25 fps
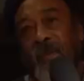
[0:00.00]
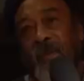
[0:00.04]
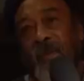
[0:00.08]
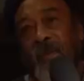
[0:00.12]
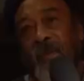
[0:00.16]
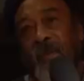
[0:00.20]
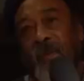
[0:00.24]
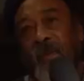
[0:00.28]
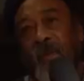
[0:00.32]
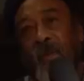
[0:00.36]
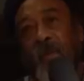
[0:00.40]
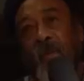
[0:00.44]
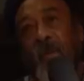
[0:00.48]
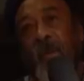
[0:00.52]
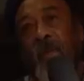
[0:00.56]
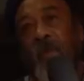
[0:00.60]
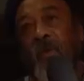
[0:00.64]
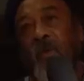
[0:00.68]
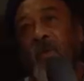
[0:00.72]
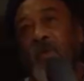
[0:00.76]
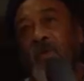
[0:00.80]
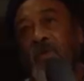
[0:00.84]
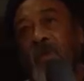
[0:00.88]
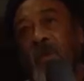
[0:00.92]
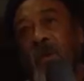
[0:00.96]
Another one
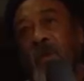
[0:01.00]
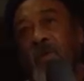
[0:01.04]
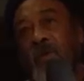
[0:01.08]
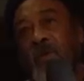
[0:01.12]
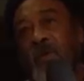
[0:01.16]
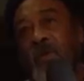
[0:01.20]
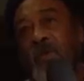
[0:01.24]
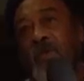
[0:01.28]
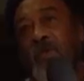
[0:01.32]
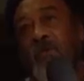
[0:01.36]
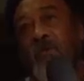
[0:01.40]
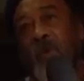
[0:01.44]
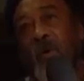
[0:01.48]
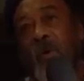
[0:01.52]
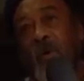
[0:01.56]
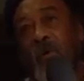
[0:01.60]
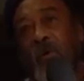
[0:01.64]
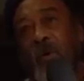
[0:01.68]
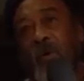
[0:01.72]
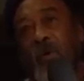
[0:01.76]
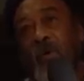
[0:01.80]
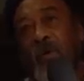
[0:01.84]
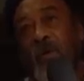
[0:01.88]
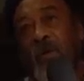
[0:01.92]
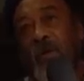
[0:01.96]
goes out in a small
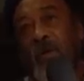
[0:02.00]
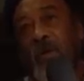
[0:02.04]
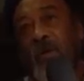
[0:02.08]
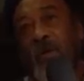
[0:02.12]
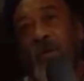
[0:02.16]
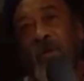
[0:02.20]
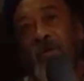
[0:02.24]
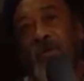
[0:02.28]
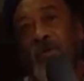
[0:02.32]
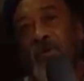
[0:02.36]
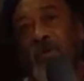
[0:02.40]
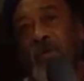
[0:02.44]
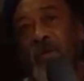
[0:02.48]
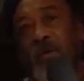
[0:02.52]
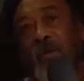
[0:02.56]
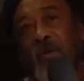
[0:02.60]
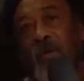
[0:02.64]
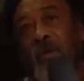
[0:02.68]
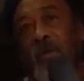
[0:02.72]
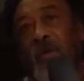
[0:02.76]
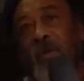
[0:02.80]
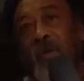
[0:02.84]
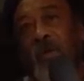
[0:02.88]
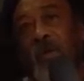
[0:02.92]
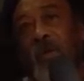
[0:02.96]
boat and catch
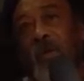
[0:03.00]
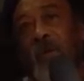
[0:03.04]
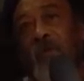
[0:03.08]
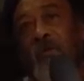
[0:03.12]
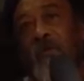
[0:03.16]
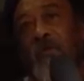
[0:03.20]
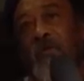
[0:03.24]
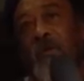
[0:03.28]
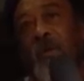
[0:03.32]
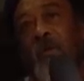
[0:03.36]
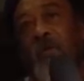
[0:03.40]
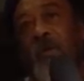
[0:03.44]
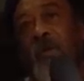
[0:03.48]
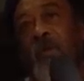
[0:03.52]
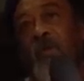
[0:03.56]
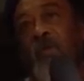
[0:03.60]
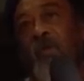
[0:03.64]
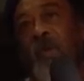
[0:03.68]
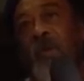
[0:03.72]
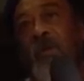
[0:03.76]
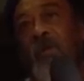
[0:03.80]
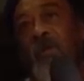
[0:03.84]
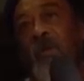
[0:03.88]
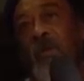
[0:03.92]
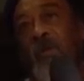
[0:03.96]
maybe
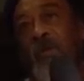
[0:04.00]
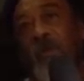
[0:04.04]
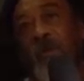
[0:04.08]
20 or